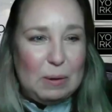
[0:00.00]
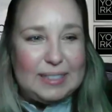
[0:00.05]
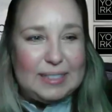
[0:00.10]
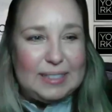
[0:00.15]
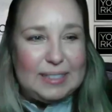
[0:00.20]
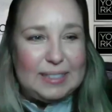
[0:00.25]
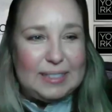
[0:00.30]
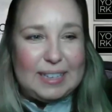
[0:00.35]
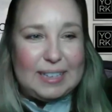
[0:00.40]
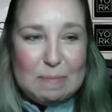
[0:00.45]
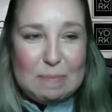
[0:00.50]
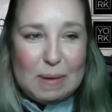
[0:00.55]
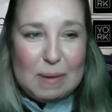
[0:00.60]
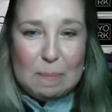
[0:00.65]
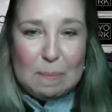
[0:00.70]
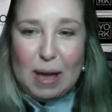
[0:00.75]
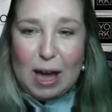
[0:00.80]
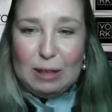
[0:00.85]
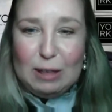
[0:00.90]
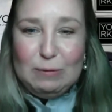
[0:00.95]
always a
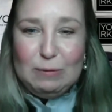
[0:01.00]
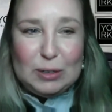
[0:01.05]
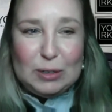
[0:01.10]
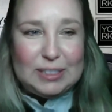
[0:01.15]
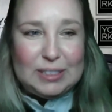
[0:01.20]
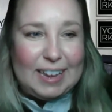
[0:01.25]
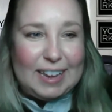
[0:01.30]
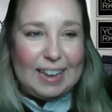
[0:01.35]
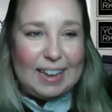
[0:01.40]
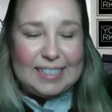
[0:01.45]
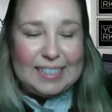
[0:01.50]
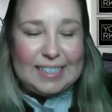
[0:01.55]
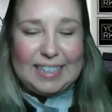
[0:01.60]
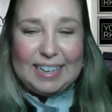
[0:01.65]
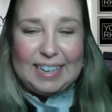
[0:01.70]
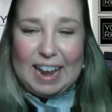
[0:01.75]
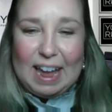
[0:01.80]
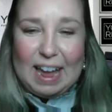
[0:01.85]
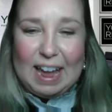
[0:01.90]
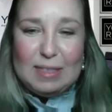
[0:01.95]
mouthful to
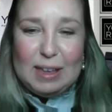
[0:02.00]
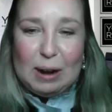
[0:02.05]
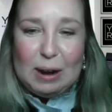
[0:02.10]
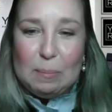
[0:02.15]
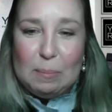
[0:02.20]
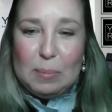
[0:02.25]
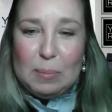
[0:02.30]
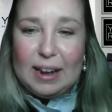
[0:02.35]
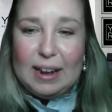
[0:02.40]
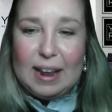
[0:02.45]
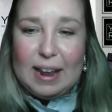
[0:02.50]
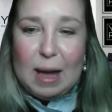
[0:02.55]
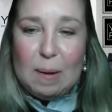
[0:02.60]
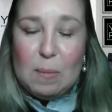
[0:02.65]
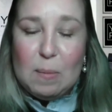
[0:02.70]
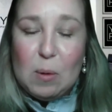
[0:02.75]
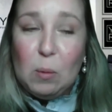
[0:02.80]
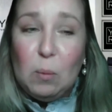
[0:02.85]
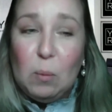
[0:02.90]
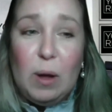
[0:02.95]
get out there, but
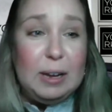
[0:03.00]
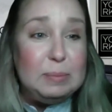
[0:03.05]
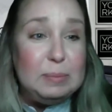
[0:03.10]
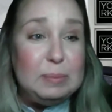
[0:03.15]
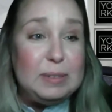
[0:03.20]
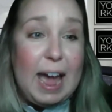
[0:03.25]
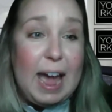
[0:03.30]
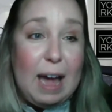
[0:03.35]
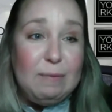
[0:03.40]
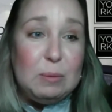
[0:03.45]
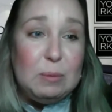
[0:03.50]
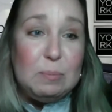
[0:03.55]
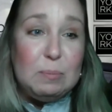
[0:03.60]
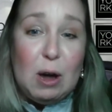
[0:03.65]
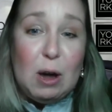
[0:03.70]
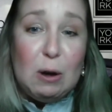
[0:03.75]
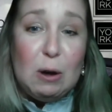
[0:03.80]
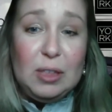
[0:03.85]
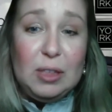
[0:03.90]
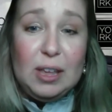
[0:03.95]
welcome to have you
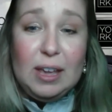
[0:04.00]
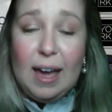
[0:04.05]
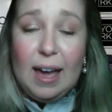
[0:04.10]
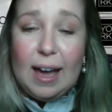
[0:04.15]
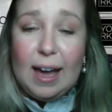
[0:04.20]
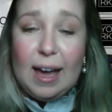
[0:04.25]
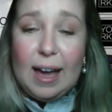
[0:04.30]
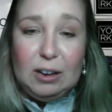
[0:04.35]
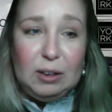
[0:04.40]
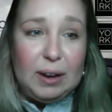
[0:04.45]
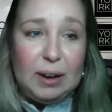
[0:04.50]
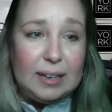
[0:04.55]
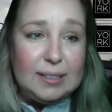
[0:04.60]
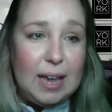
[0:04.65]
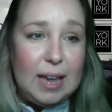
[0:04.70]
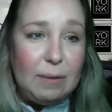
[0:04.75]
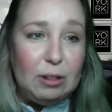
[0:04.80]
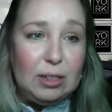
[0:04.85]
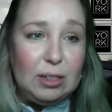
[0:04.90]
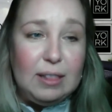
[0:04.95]
both. I know you
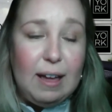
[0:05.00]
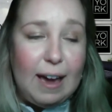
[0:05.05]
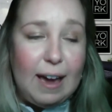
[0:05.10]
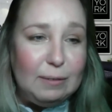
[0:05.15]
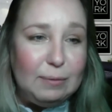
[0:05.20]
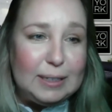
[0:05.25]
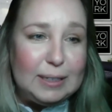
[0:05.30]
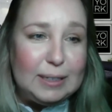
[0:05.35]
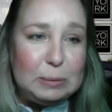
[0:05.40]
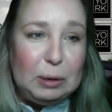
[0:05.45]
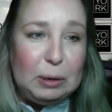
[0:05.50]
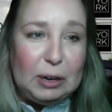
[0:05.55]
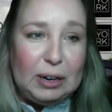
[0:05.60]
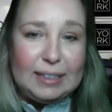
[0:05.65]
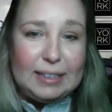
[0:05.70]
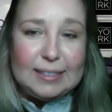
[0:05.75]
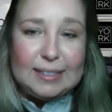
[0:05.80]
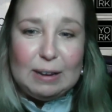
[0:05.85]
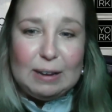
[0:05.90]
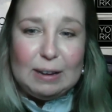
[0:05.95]
guys have a lot of
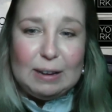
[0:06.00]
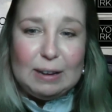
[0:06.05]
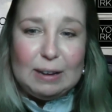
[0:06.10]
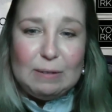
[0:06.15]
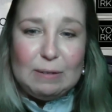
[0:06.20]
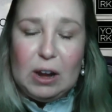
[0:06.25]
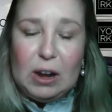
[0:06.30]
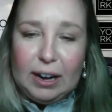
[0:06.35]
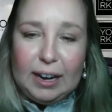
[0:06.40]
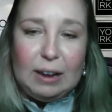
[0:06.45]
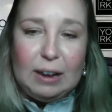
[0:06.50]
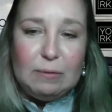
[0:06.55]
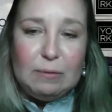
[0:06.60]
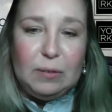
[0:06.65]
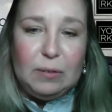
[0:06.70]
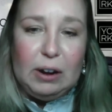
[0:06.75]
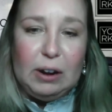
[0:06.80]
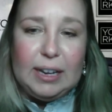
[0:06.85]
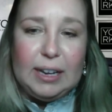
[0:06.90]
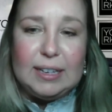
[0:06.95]
experience and very,
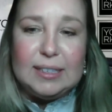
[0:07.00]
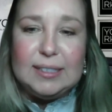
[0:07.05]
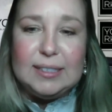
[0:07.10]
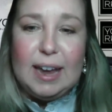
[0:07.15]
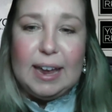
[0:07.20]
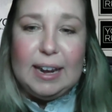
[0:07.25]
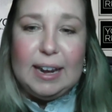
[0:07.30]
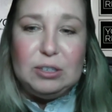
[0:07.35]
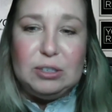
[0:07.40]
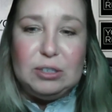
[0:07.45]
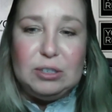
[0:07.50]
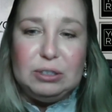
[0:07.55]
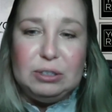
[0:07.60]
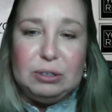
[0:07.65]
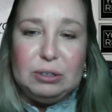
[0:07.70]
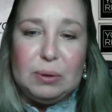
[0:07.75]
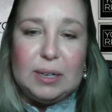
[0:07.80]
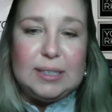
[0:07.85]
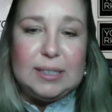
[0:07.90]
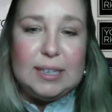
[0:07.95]
very excited
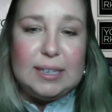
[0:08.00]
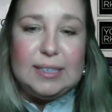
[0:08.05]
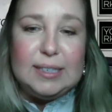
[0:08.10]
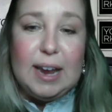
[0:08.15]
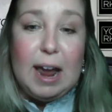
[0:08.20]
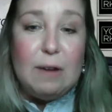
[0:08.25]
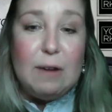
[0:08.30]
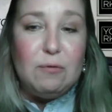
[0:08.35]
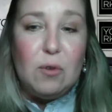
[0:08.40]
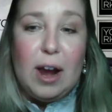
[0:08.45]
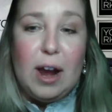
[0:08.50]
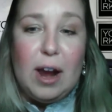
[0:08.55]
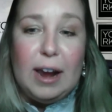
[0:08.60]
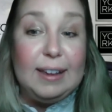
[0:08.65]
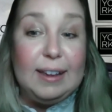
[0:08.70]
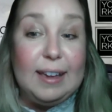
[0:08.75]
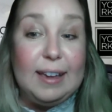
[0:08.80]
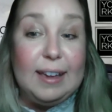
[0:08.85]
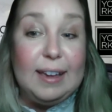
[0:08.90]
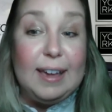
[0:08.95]
to dive
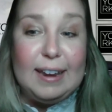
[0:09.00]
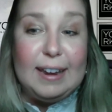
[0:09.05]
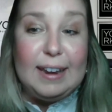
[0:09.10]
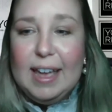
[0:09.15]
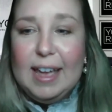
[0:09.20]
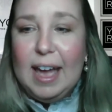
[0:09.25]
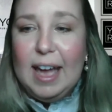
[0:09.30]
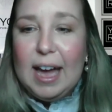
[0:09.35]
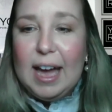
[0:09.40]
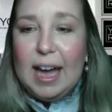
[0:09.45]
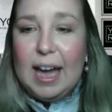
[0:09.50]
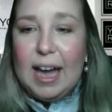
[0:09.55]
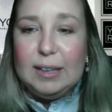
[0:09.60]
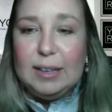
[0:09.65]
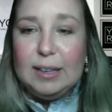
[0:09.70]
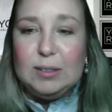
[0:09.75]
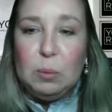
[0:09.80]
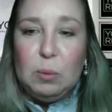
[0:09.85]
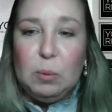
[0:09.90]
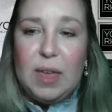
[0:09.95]
right in.
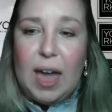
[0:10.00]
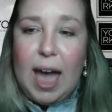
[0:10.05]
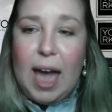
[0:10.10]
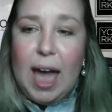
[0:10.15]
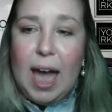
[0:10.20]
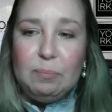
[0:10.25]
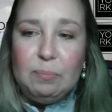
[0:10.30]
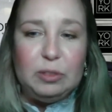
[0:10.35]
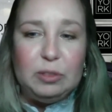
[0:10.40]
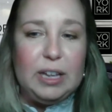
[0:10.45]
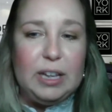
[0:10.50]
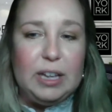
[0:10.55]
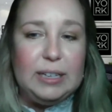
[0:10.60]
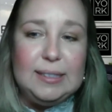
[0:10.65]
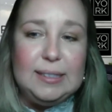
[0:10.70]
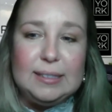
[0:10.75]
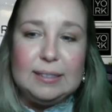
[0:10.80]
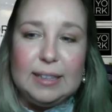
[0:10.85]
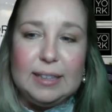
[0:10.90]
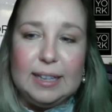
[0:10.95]
So with that,
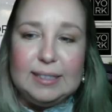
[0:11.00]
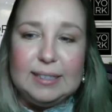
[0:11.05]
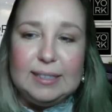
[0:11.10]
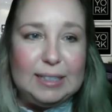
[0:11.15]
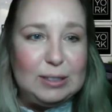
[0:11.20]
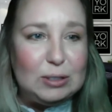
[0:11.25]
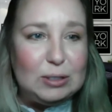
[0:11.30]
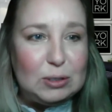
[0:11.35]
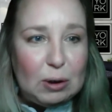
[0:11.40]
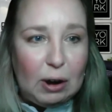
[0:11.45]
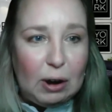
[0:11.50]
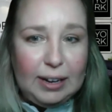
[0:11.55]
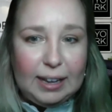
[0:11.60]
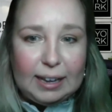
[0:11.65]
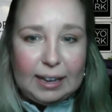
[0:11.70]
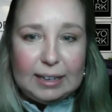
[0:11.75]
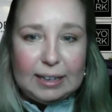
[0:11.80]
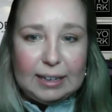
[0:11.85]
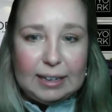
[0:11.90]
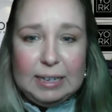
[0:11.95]
let's get
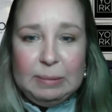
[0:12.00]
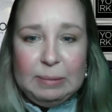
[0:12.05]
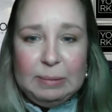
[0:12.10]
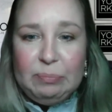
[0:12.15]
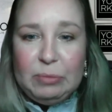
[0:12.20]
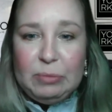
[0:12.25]
started.